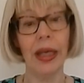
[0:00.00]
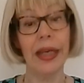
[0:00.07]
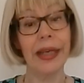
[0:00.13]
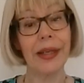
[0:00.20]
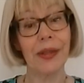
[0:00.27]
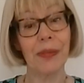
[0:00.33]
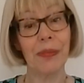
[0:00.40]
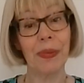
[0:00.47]
It
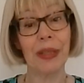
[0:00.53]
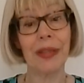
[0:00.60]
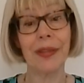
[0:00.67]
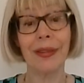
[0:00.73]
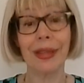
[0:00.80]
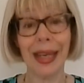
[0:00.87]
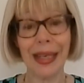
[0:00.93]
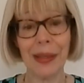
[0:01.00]
could be the
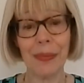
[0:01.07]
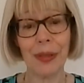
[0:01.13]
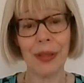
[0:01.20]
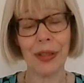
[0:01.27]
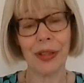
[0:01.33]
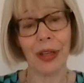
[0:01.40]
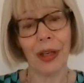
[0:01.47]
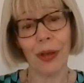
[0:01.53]

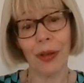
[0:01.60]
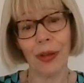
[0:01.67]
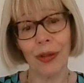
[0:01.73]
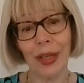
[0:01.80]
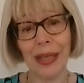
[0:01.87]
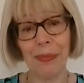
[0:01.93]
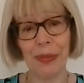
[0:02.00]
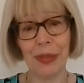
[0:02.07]
neighbours, the local
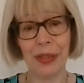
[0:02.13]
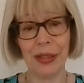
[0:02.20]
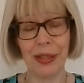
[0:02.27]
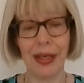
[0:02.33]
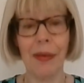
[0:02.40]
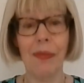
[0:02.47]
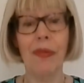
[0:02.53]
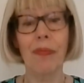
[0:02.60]
neighbours,
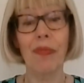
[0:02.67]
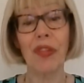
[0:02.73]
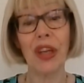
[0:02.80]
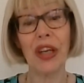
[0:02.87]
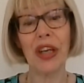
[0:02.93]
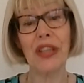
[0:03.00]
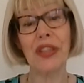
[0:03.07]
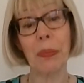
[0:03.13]

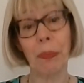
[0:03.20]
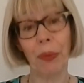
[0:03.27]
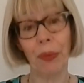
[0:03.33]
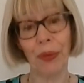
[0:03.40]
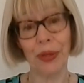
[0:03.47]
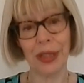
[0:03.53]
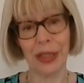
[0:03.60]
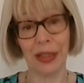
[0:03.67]
that are
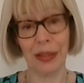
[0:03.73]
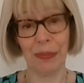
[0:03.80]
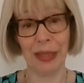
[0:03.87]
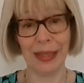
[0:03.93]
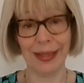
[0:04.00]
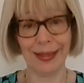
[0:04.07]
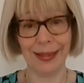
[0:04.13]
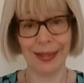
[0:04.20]
supporting the
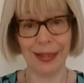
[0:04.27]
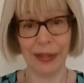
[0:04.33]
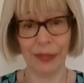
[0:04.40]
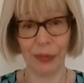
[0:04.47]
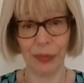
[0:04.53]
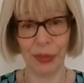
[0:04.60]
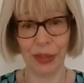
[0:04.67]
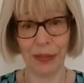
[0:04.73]
person that's
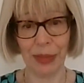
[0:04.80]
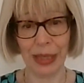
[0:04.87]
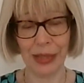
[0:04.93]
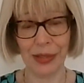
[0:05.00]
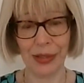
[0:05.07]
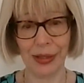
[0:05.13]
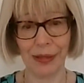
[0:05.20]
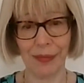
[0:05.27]
living with
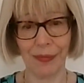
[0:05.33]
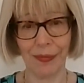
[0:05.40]
dementia.